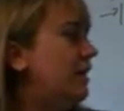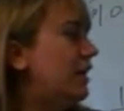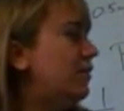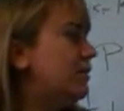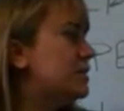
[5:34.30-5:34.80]

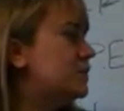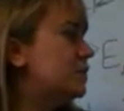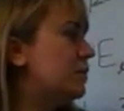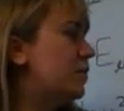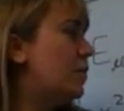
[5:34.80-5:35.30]
equals
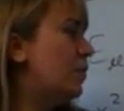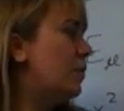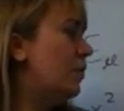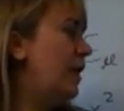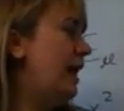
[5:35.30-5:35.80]

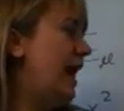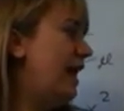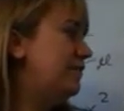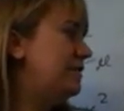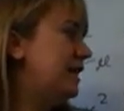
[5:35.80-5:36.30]

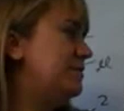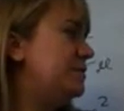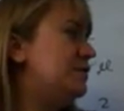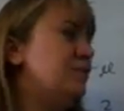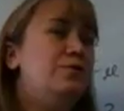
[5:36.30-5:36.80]
1/2
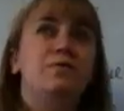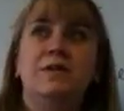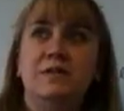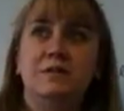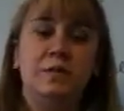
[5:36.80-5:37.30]
times
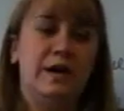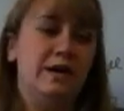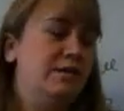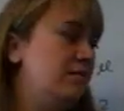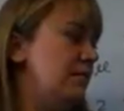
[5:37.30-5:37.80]
2v
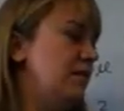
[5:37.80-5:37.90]
squared.